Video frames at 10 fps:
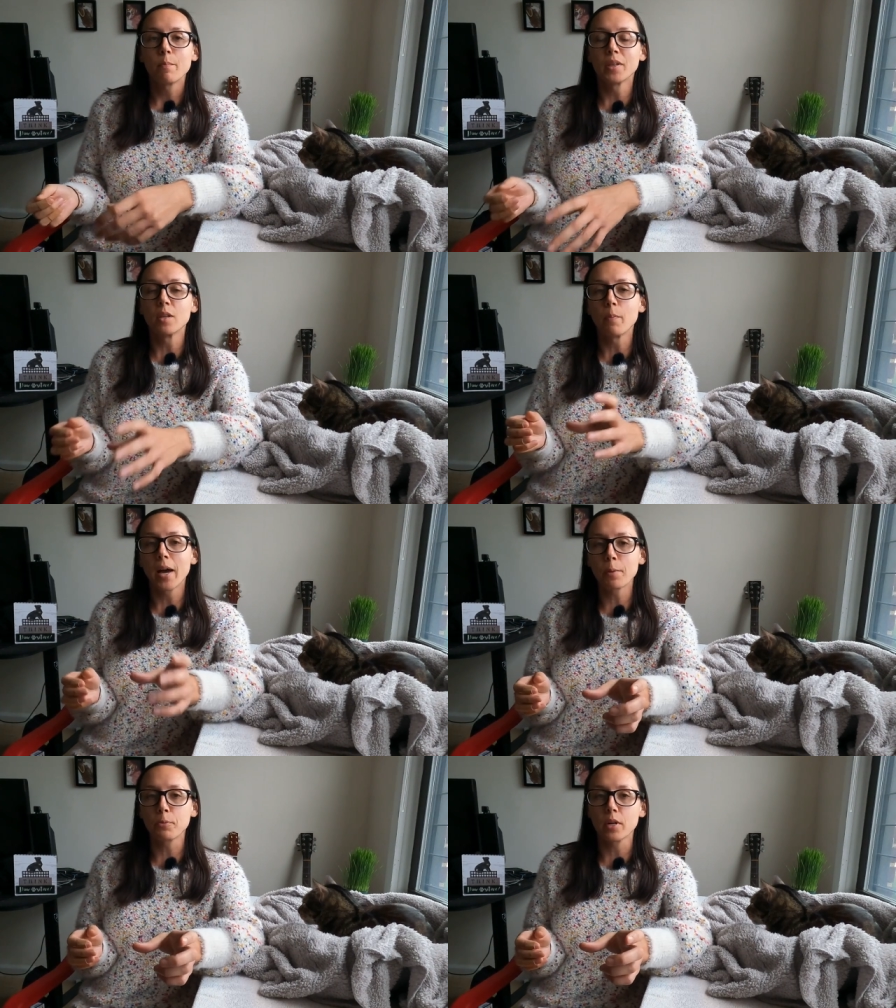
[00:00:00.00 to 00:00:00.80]
But the
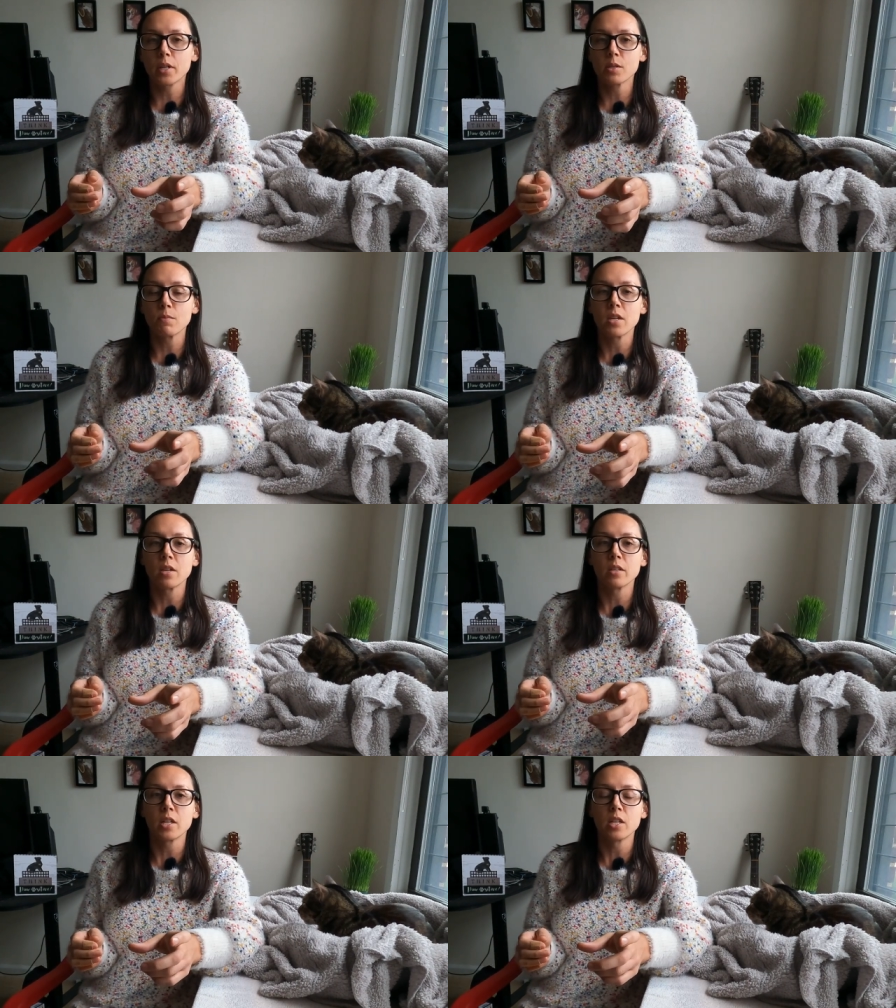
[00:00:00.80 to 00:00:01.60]
byproduct
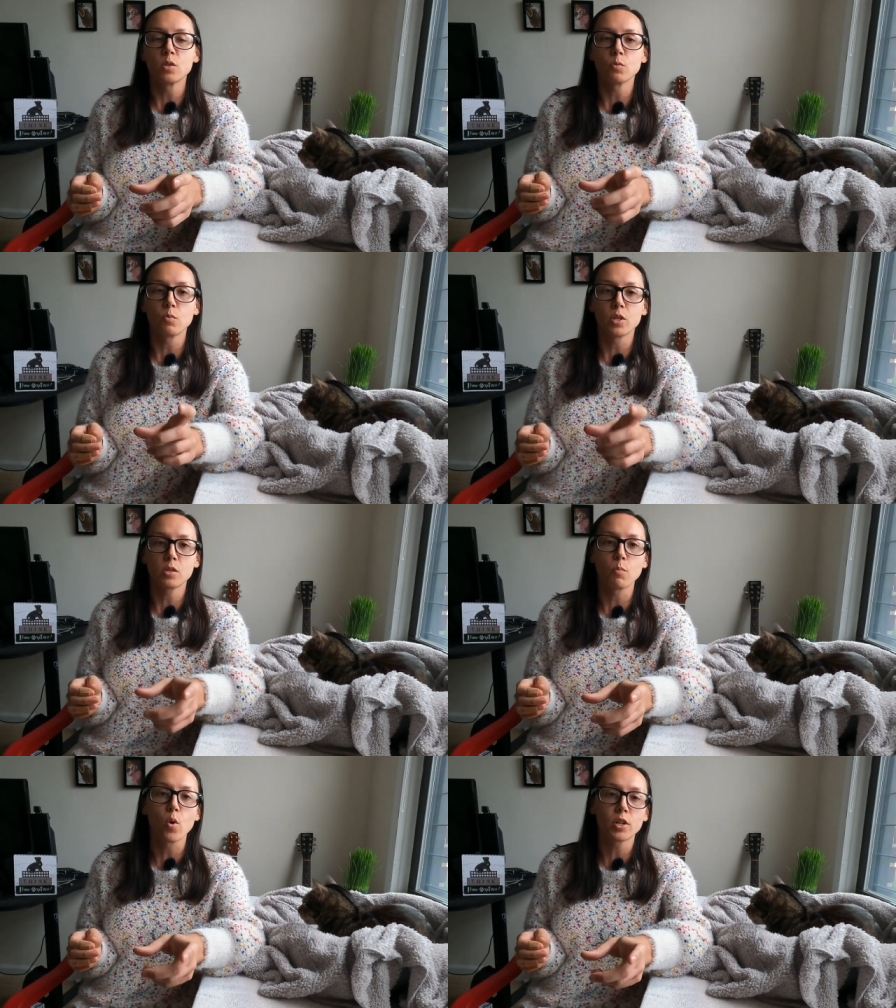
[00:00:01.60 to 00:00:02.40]
meal is
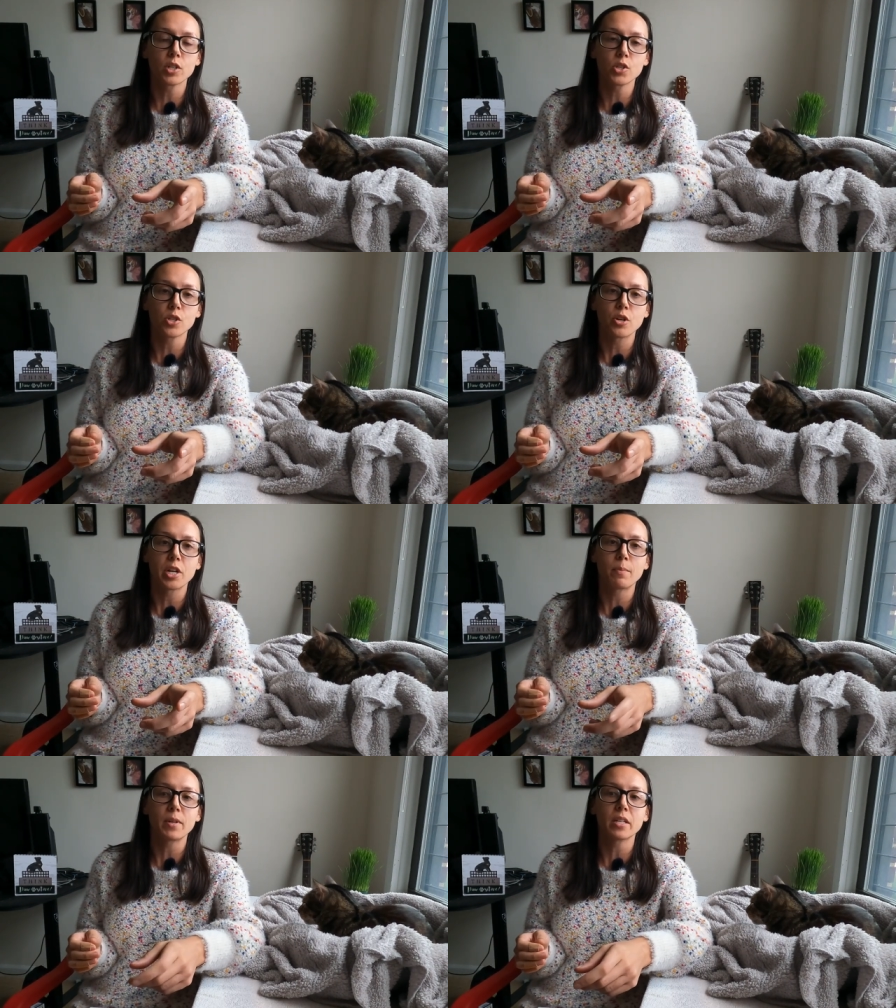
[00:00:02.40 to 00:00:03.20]
what's more
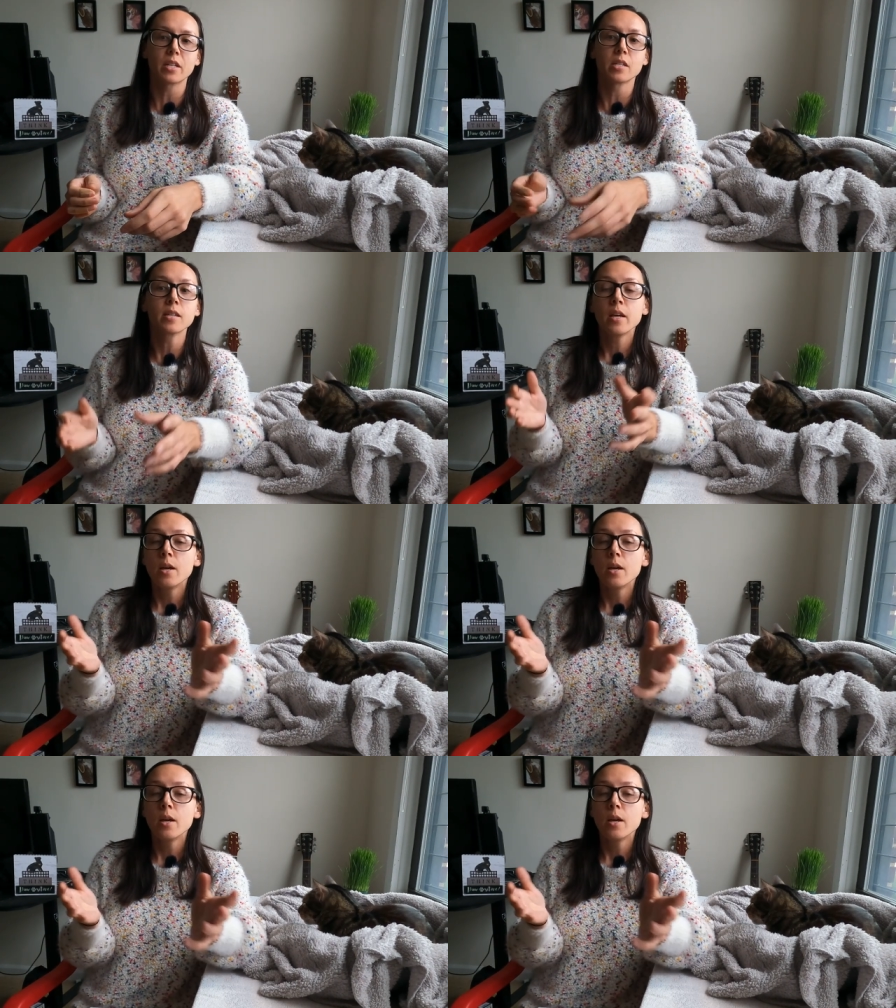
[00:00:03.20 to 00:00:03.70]
concerning because